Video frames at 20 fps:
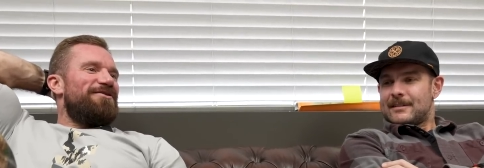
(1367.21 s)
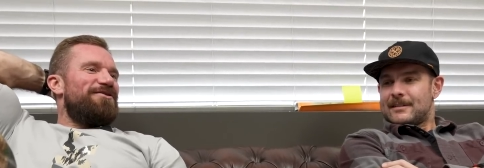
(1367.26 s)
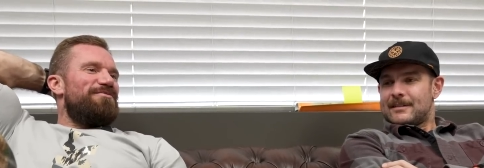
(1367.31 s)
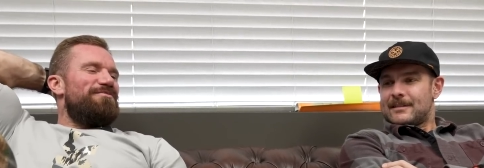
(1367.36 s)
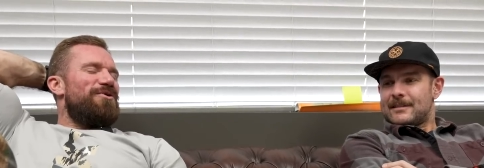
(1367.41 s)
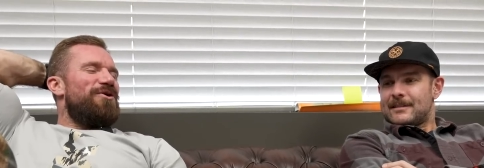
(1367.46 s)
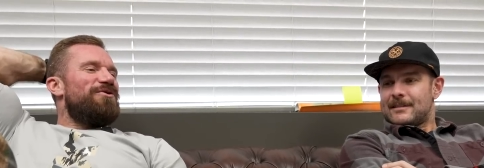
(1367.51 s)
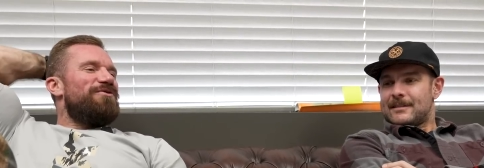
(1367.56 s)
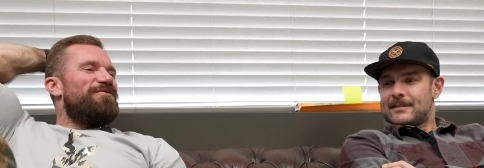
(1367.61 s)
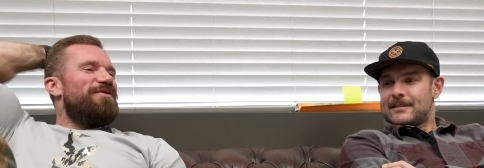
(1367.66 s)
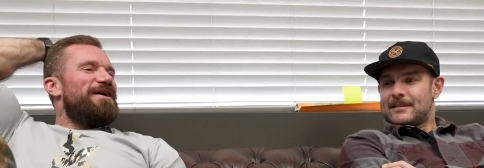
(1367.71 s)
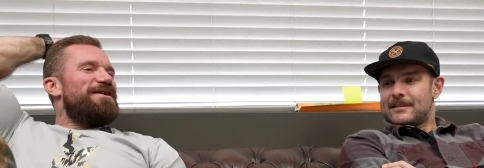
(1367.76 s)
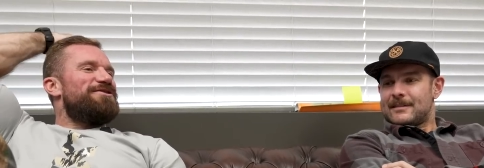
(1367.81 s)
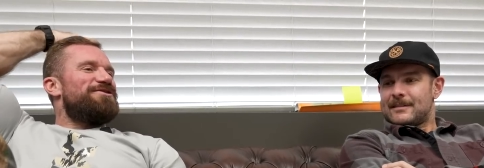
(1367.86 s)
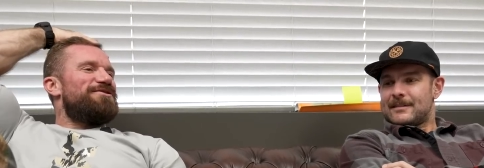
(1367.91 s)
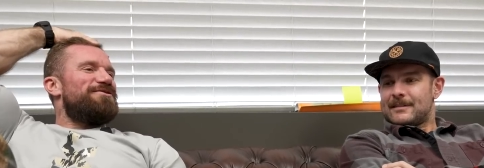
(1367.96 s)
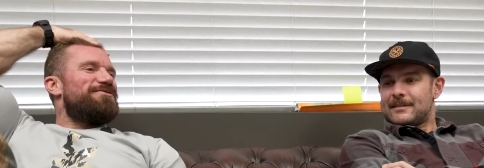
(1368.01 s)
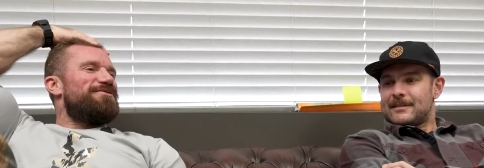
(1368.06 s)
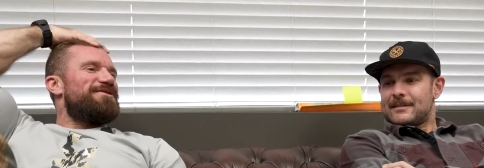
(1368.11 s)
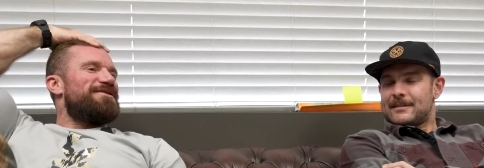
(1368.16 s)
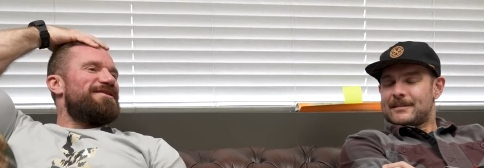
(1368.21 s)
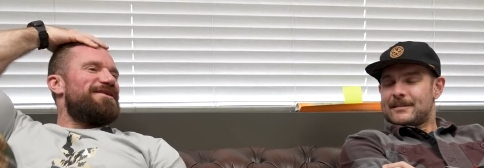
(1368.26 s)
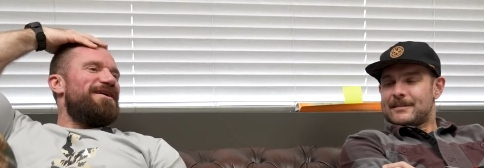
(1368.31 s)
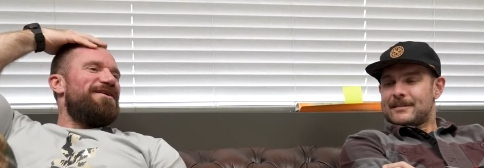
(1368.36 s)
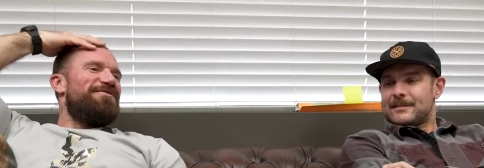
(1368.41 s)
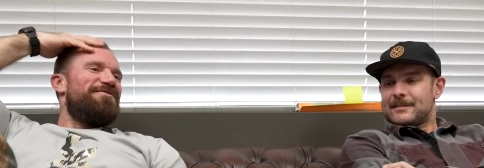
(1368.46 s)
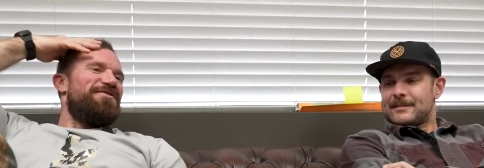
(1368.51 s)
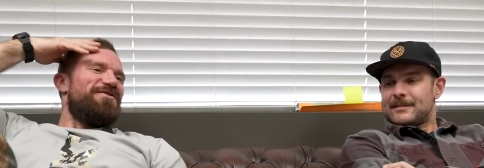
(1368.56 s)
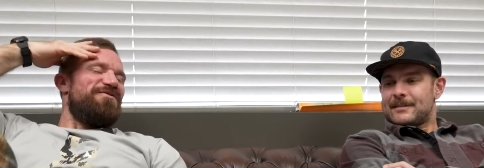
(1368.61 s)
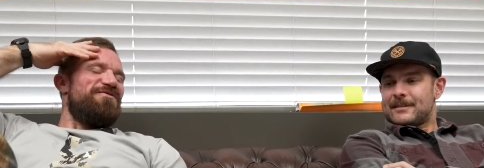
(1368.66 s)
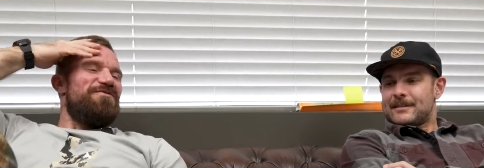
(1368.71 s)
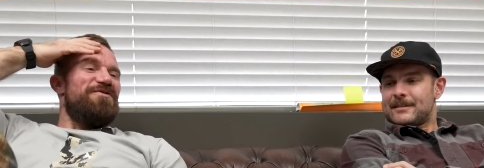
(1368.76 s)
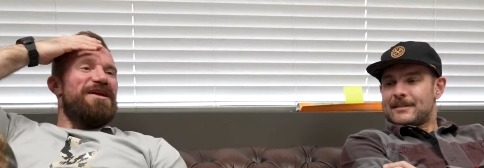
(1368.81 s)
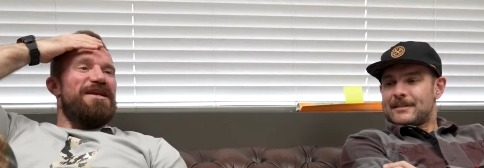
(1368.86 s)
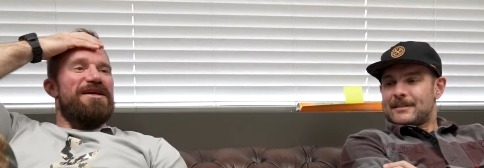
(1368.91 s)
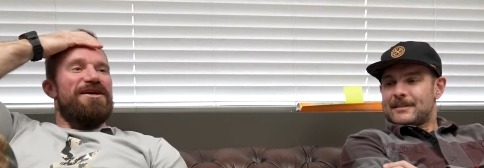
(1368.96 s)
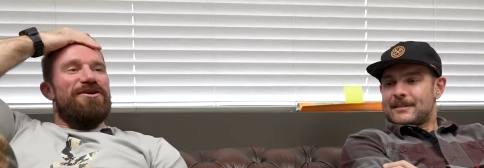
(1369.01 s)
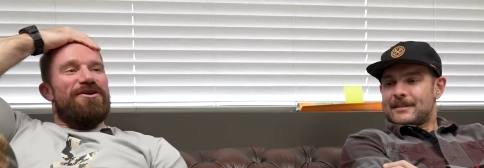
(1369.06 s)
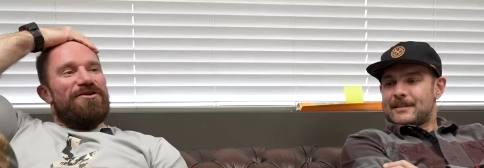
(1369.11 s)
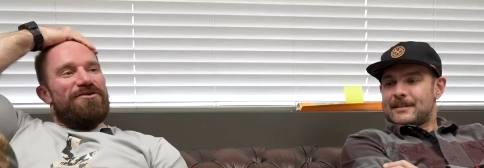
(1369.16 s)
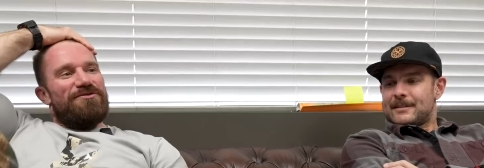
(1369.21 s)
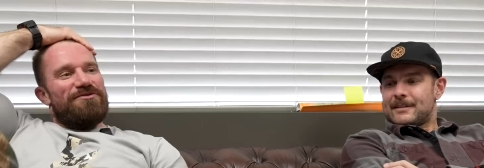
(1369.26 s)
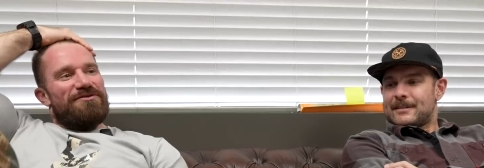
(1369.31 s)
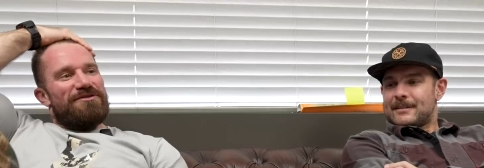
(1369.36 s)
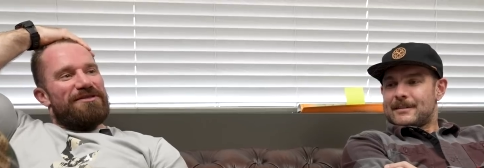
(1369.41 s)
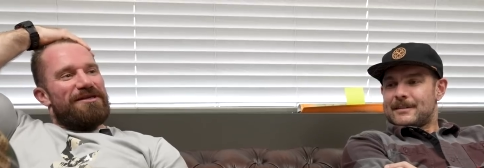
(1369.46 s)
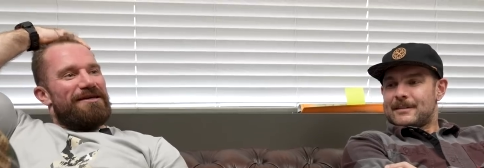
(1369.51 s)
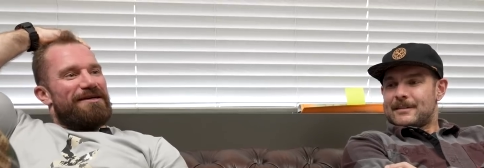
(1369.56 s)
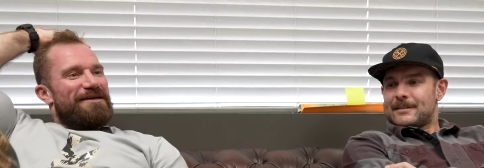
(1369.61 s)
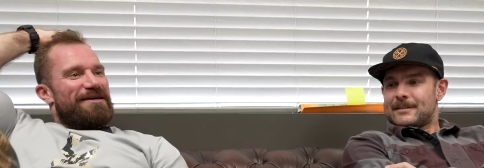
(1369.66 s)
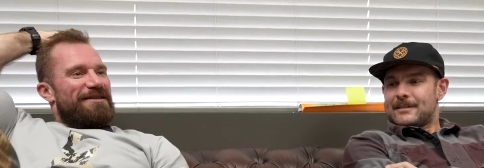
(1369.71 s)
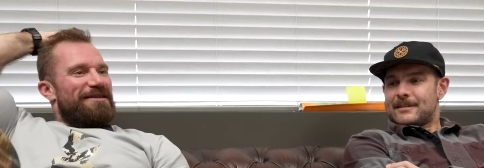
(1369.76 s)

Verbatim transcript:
Speaker 1: The motivational stuff, the videos,